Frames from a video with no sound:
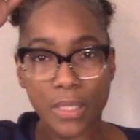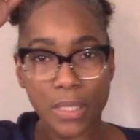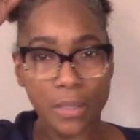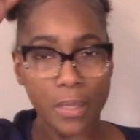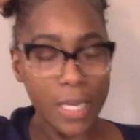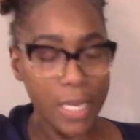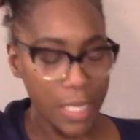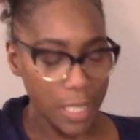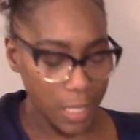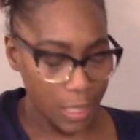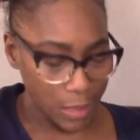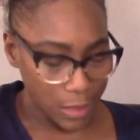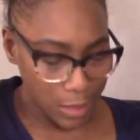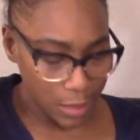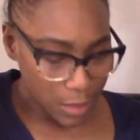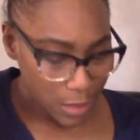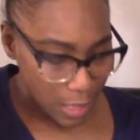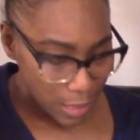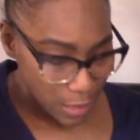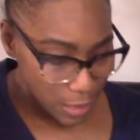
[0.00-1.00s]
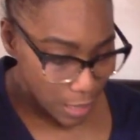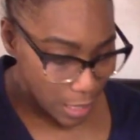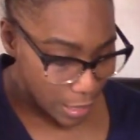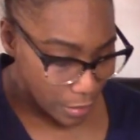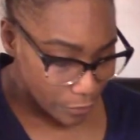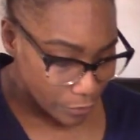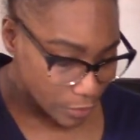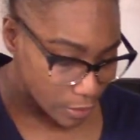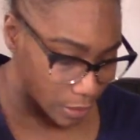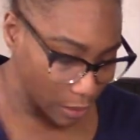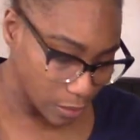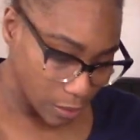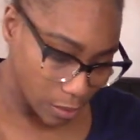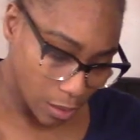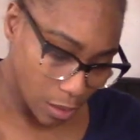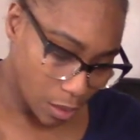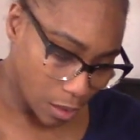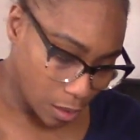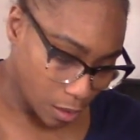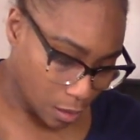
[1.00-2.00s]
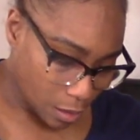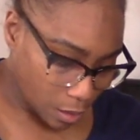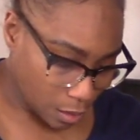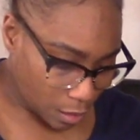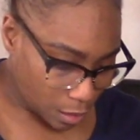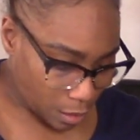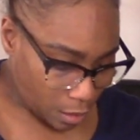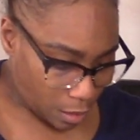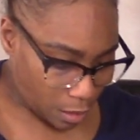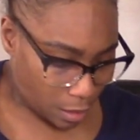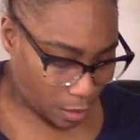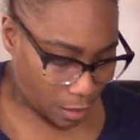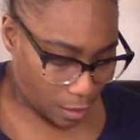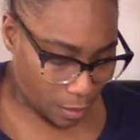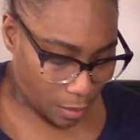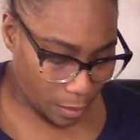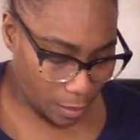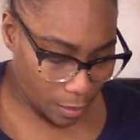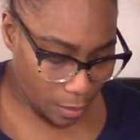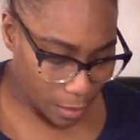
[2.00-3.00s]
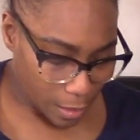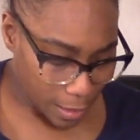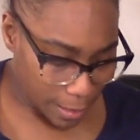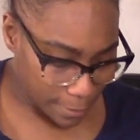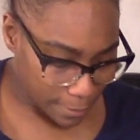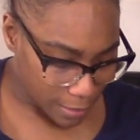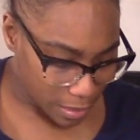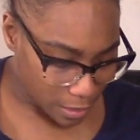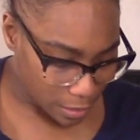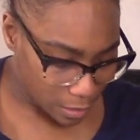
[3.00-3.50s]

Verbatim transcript: so i had to take that one um